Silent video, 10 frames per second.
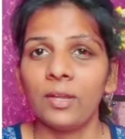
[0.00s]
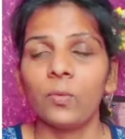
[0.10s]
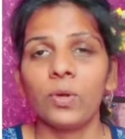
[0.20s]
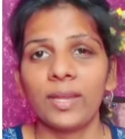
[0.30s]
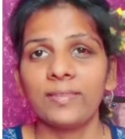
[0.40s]

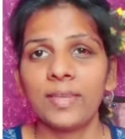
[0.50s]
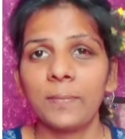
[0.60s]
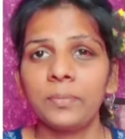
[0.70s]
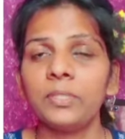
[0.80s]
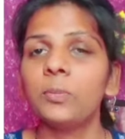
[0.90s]
For
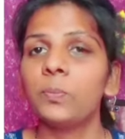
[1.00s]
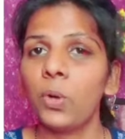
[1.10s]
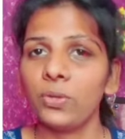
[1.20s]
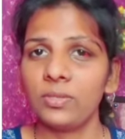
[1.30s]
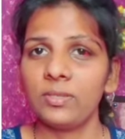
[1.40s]
example, the
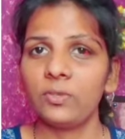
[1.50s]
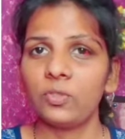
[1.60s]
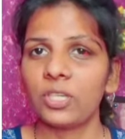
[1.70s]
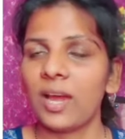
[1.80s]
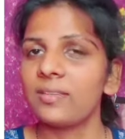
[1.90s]
positive
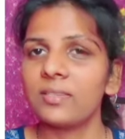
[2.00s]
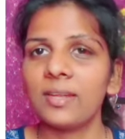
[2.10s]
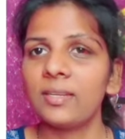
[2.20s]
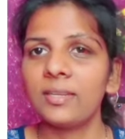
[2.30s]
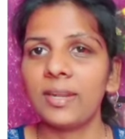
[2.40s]
charge and
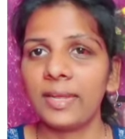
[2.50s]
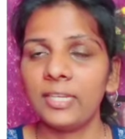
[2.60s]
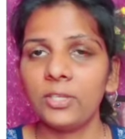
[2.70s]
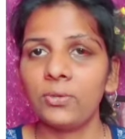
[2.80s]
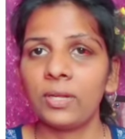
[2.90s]
the
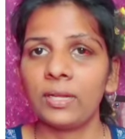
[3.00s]
negative